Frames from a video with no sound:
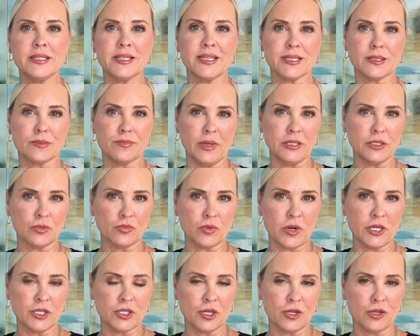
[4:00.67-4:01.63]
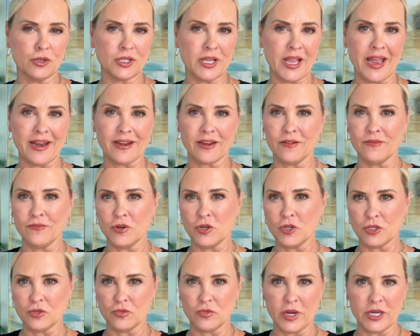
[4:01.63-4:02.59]
expense ratios, and
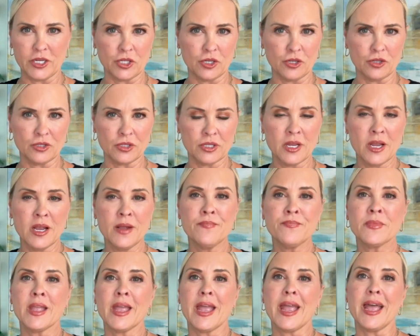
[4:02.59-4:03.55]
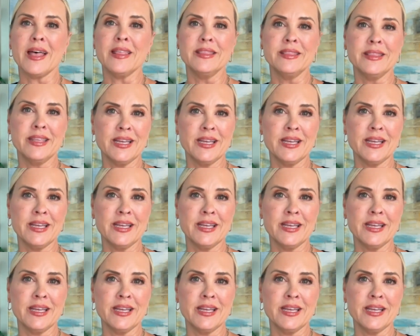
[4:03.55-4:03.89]
conversion ratios, and